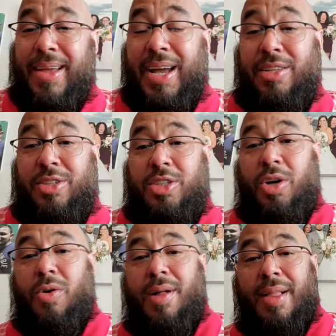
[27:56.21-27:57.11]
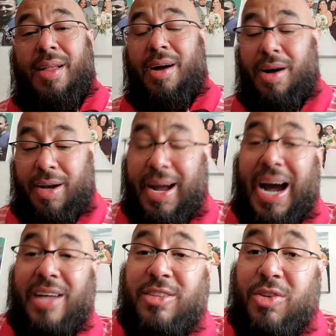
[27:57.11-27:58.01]
And so
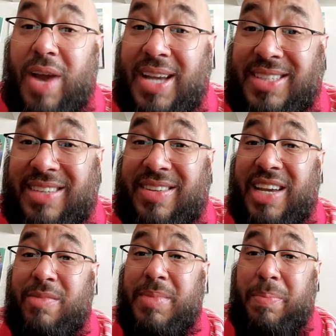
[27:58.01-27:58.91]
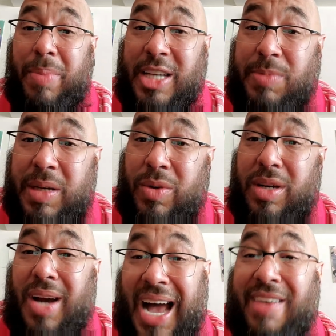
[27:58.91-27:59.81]
God's grace has given me, blessed me
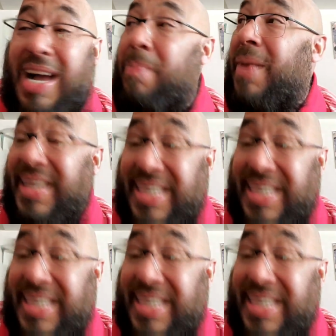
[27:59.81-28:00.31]
with I got my